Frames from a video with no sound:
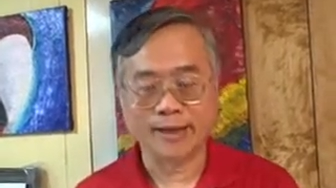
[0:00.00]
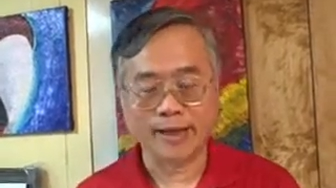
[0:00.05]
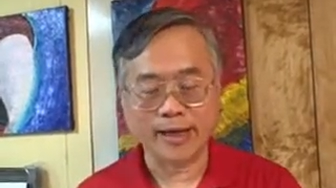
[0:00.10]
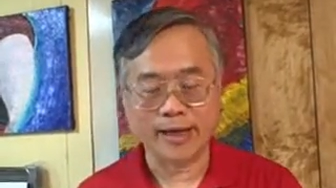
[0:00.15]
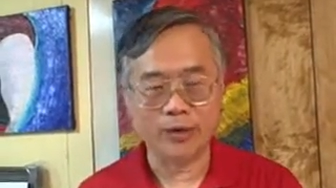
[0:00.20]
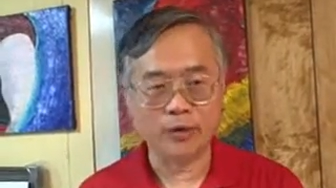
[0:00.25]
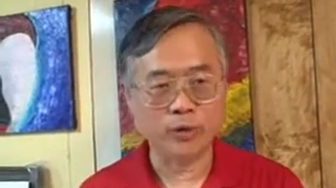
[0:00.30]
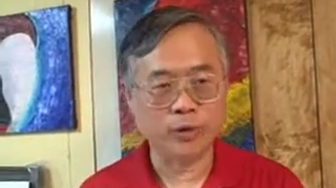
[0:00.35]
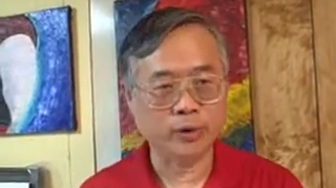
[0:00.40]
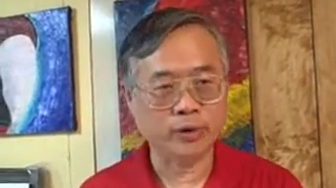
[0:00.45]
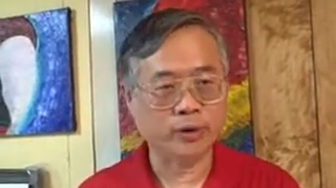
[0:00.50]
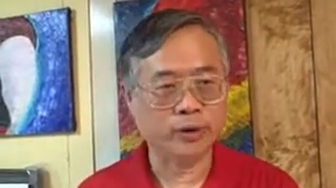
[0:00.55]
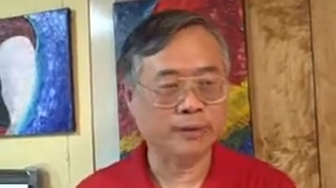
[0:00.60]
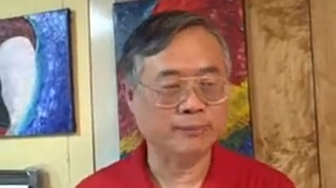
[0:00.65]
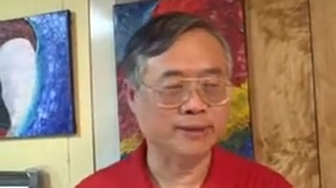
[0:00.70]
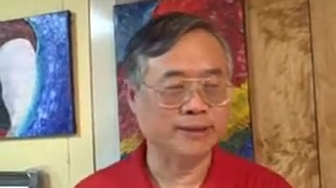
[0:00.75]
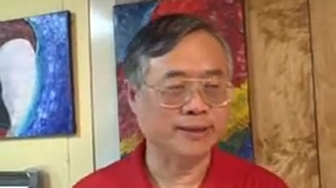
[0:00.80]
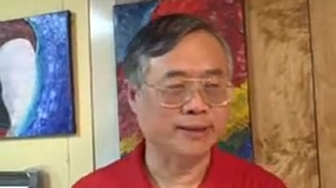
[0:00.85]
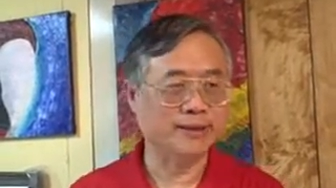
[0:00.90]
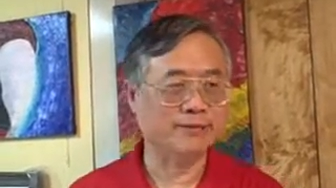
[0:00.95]
the nature
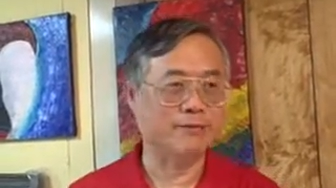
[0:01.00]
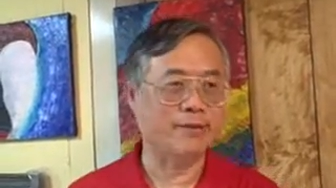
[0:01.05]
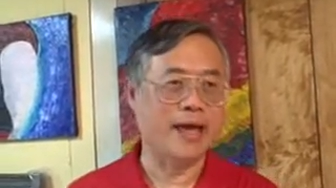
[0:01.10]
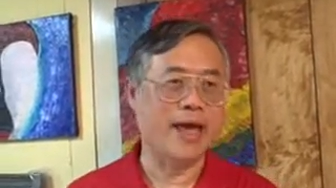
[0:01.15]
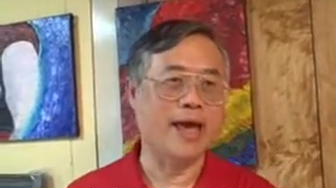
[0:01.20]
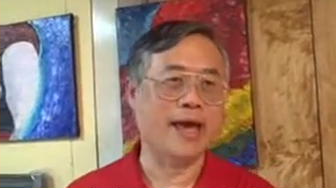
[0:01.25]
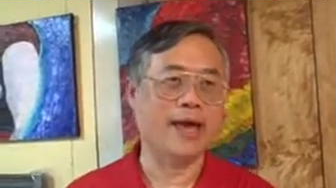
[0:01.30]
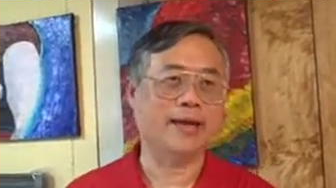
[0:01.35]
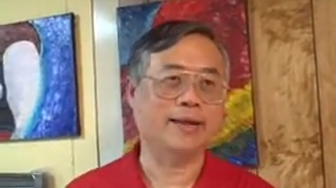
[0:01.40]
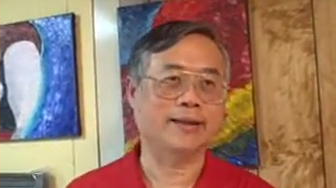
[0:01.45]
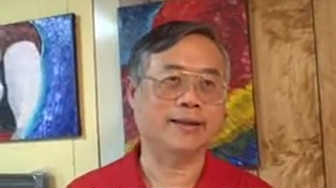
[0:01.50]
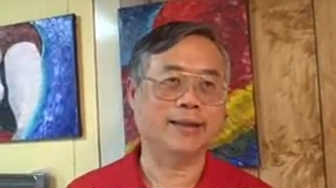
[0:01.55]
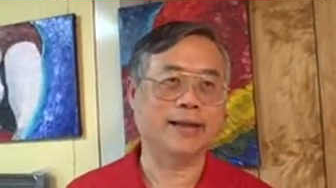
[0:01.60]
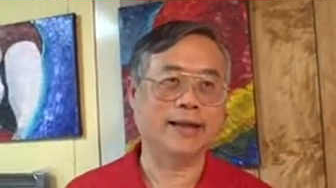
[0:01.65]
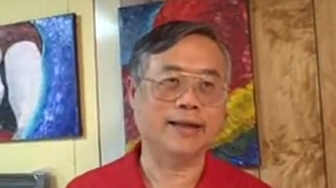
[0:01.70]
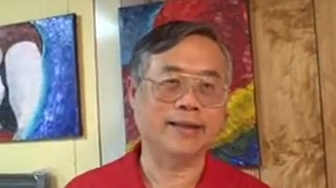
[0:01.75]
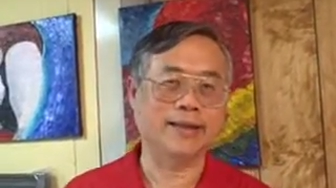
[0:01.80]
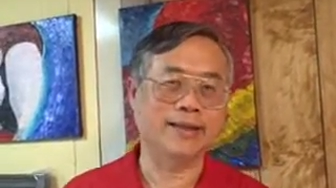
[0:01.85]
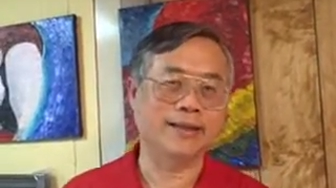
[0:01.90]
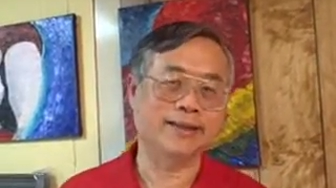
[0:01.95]
of this act
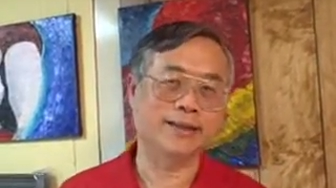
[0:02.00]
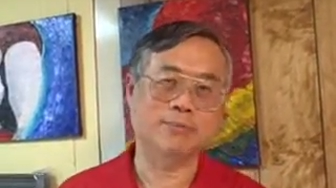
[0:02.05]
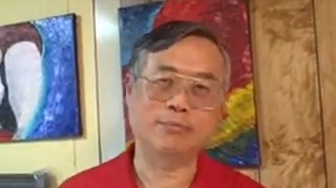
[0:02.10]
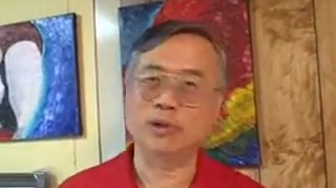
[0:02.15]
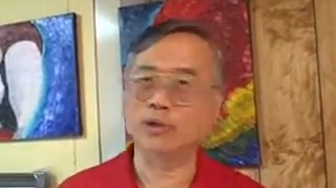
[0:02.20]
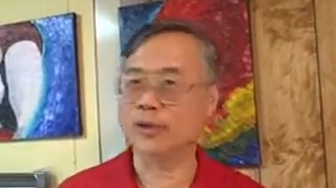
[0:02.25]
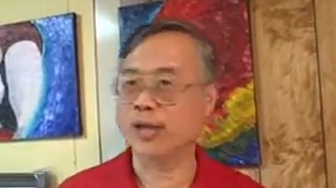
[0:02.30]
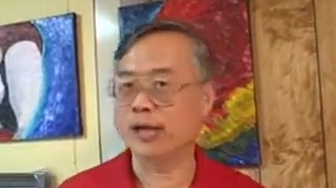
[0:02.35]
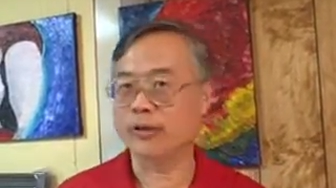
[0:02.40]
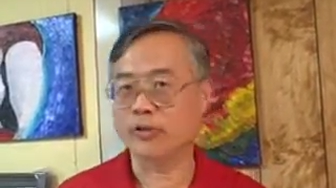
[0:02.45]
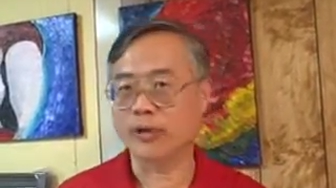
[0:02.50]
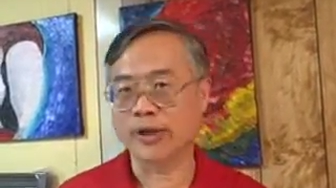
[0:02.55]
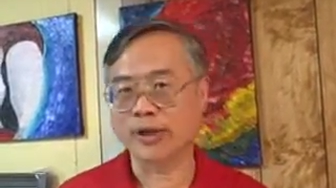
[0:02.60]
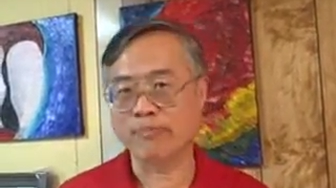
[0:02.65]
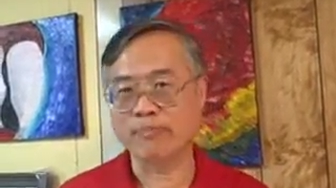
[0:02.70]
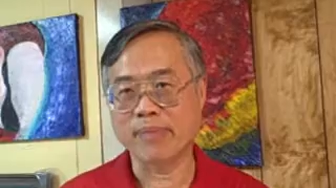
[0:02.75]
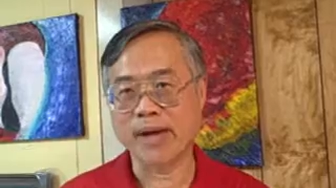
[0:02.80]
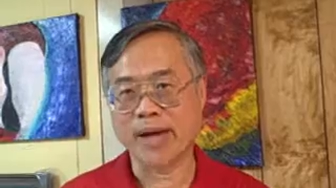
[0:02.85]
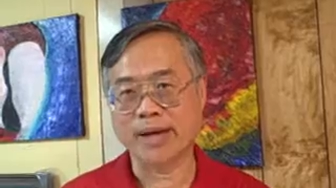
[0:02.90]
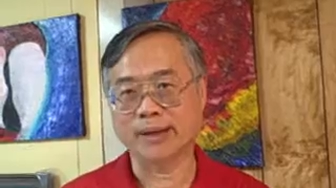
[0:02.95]
and its potential
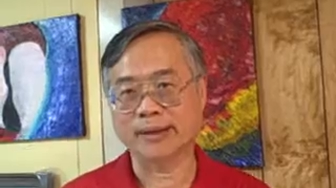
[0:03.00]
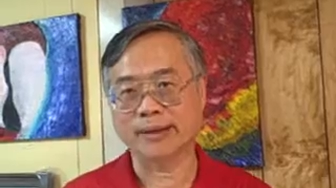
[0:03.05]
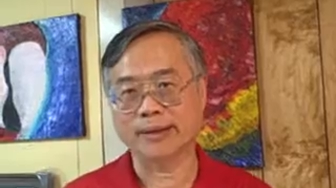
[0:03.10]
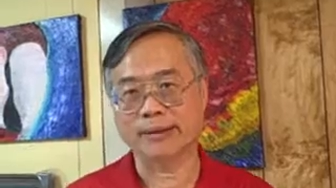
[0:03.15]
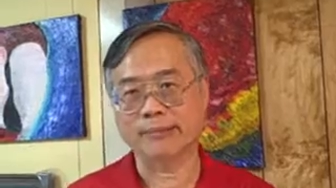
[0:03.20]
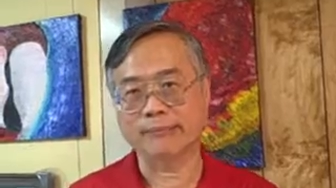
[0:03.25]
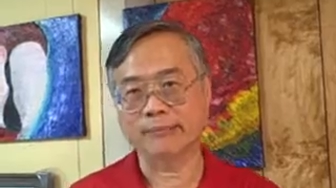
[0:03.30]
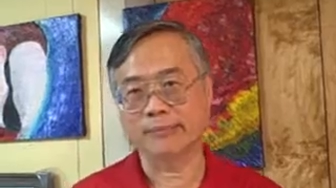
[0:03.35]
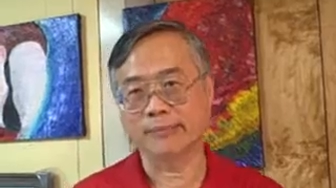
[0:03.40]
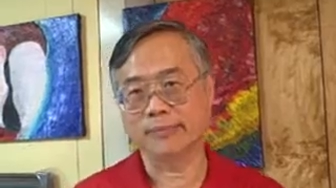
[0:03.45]
impact,